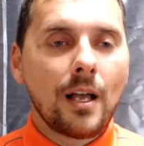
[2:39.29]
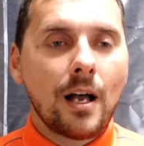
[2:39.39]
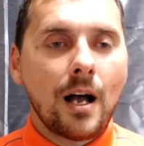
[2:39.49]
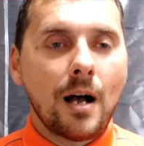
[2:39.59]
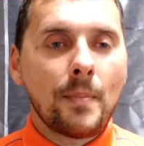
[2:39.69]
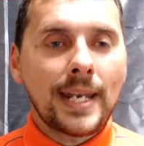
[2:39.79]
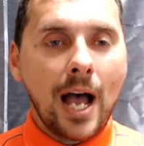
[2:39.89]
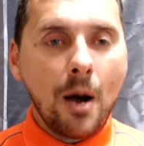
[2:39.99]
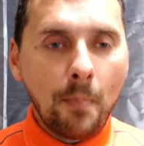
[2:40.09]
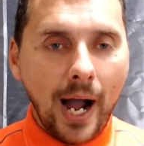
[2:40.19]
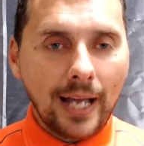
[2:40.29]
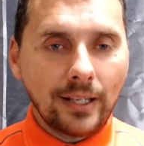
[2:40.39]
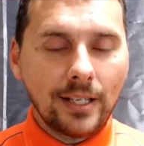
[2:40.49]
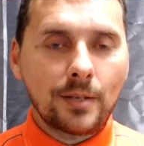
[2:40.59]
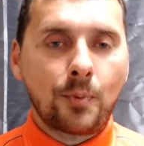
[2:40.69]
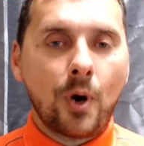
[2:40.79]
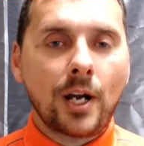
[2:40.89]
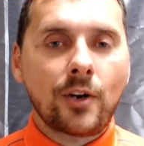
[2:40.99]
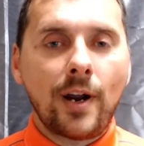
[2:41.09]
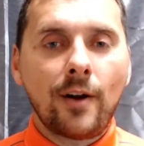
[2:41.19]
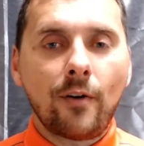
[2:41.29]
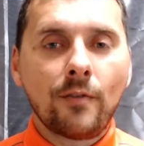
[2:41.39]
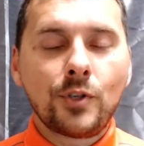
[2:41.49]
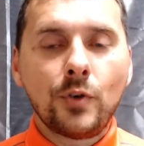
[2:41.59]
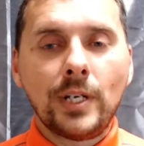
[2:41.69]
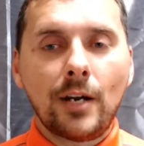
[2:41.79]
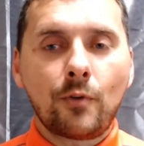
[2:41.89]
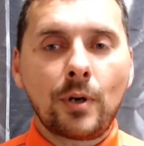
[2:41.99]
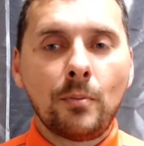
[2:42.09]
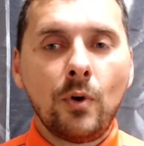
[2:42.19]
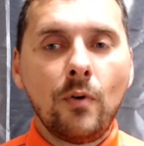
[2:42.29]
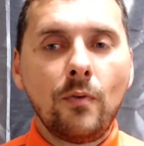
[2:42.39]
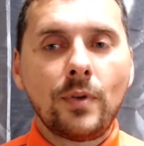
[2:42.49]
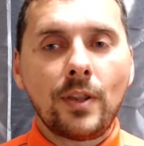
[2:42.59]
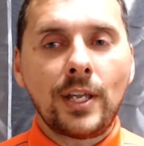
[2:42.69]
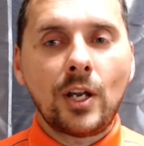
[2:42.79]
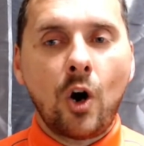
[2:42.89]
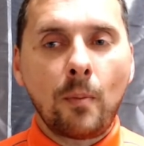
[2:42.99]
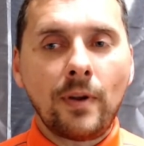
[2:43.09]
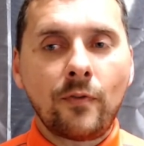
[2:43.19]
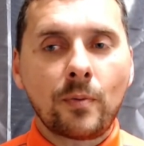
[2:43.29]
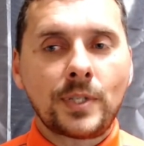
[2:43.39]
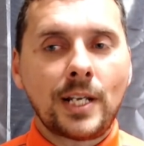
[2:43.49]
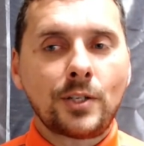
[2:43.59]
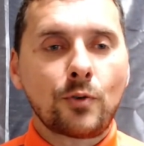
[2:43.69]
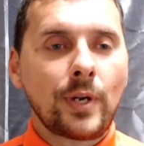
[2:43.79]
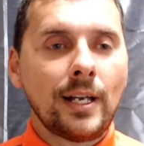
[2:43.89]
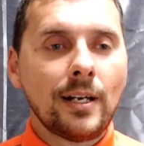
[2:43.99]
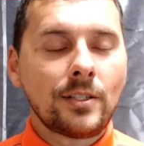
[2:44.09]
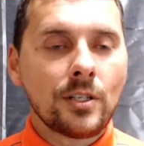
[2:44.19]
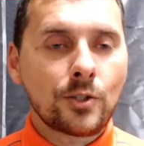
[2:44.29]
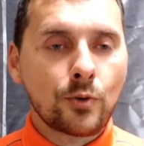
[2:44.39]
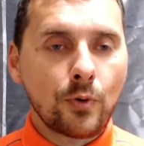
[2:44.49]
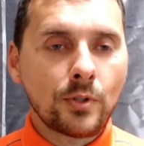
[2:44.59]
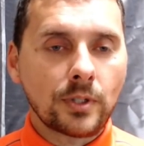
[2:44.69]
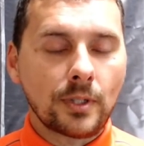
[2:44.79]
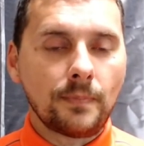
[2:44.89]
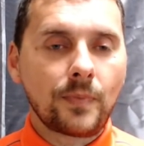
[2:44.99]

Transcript: But now Pilate, the procurator of Judea, removed the army from Caesarea to Jerusalem